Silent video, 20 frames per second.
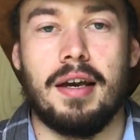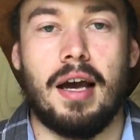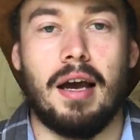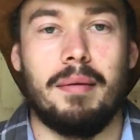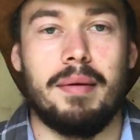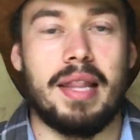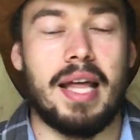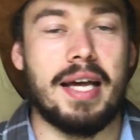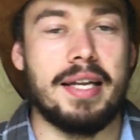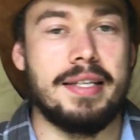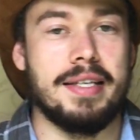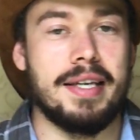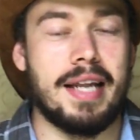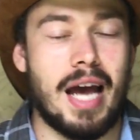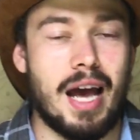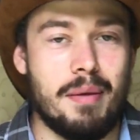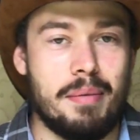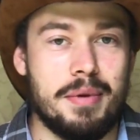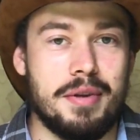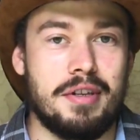And that did
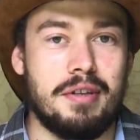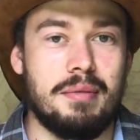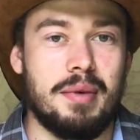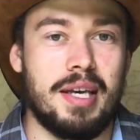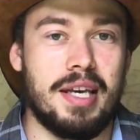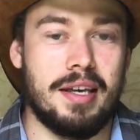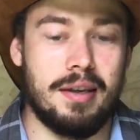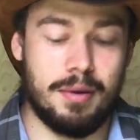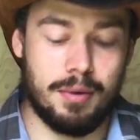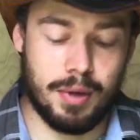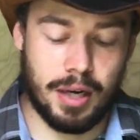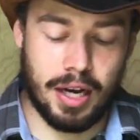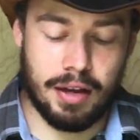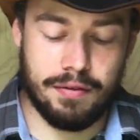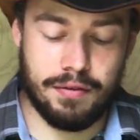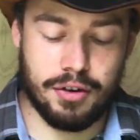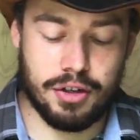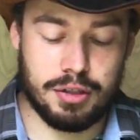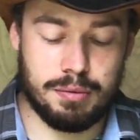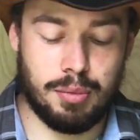happen to me when I
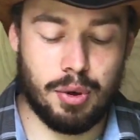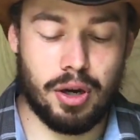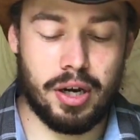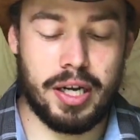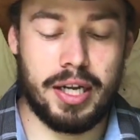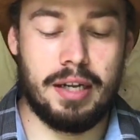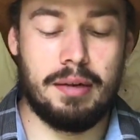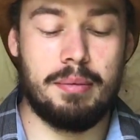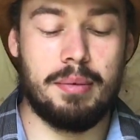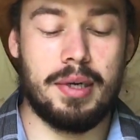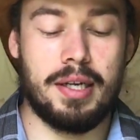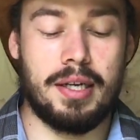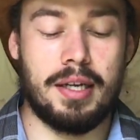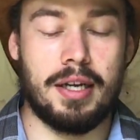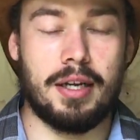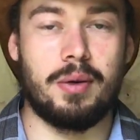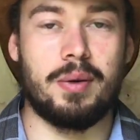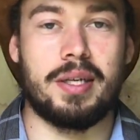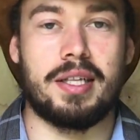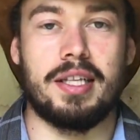first bought it, but
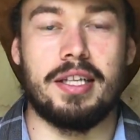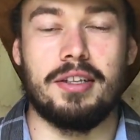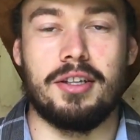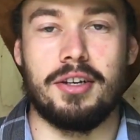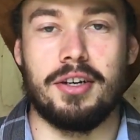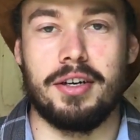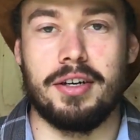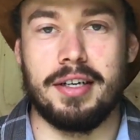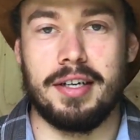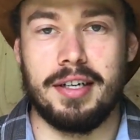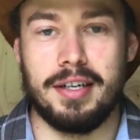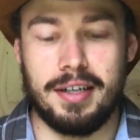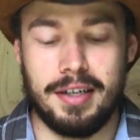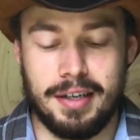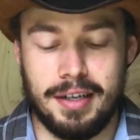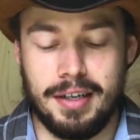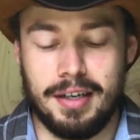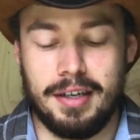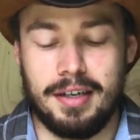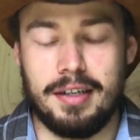I quickly learned
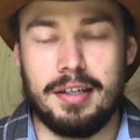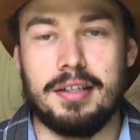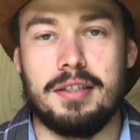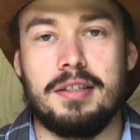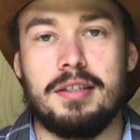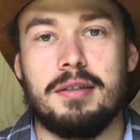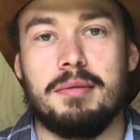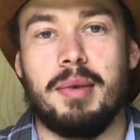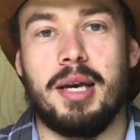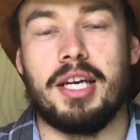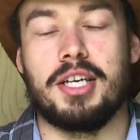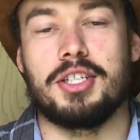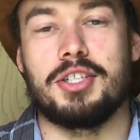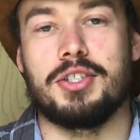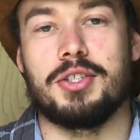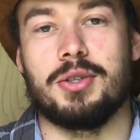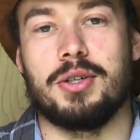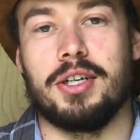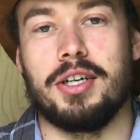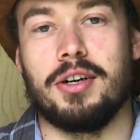to make
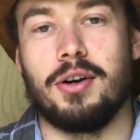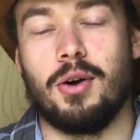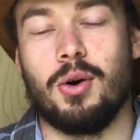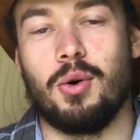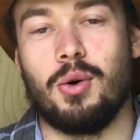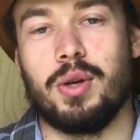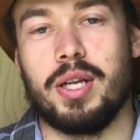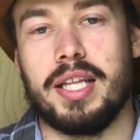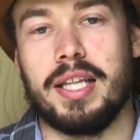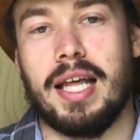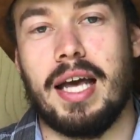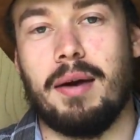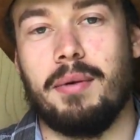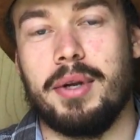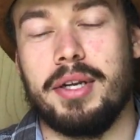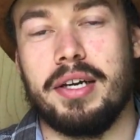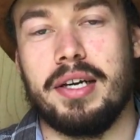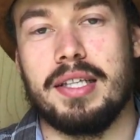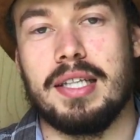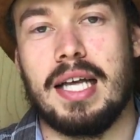sure you're holding that
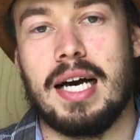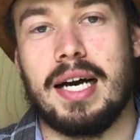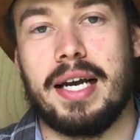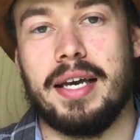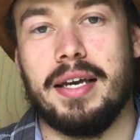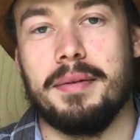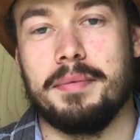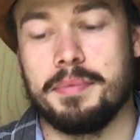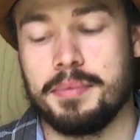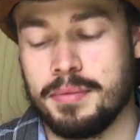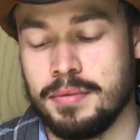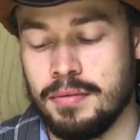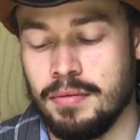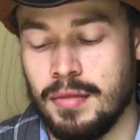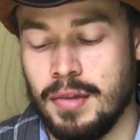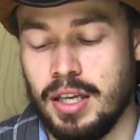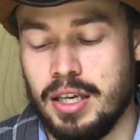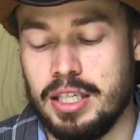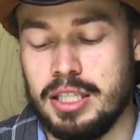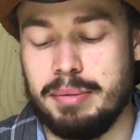when you unlock it,
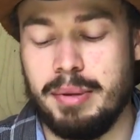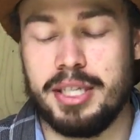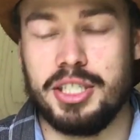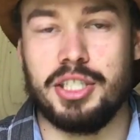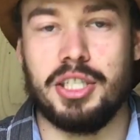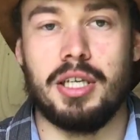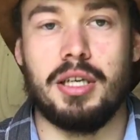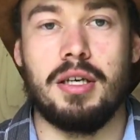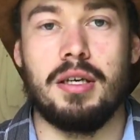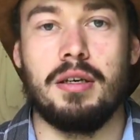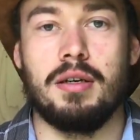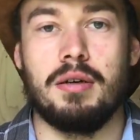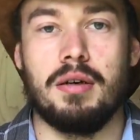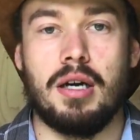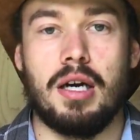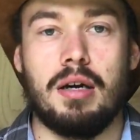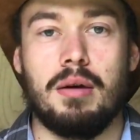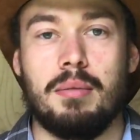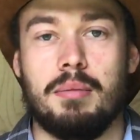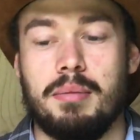especially
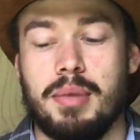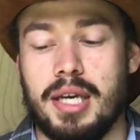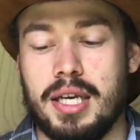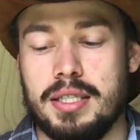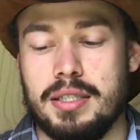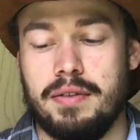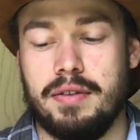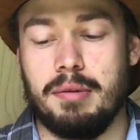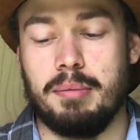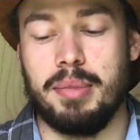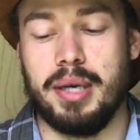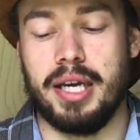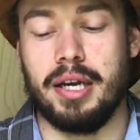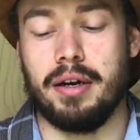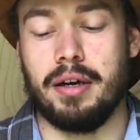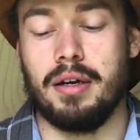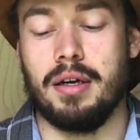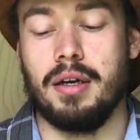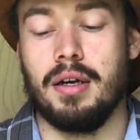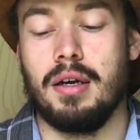because of the
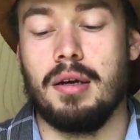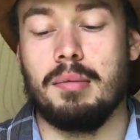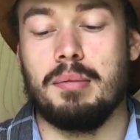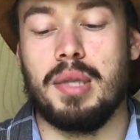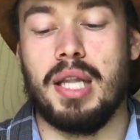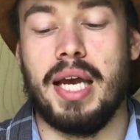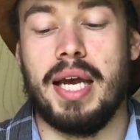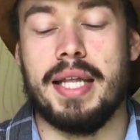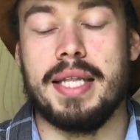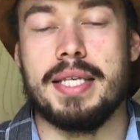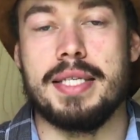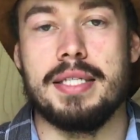bigger blade.